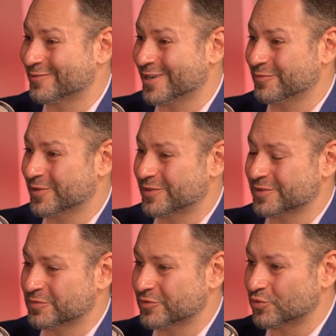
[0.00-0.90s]
right, with
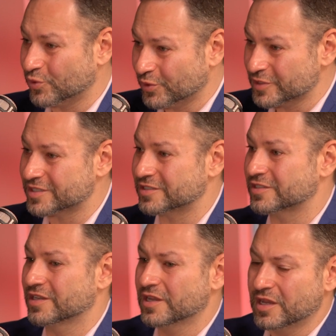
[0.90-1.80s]
some of the rules
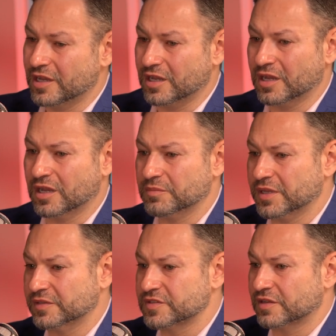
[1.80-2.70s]
and
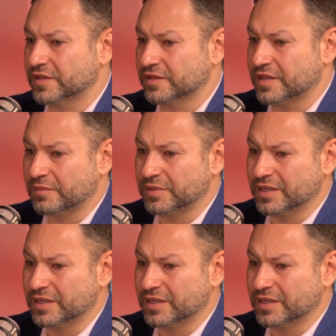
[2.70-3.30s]
and stuff like that.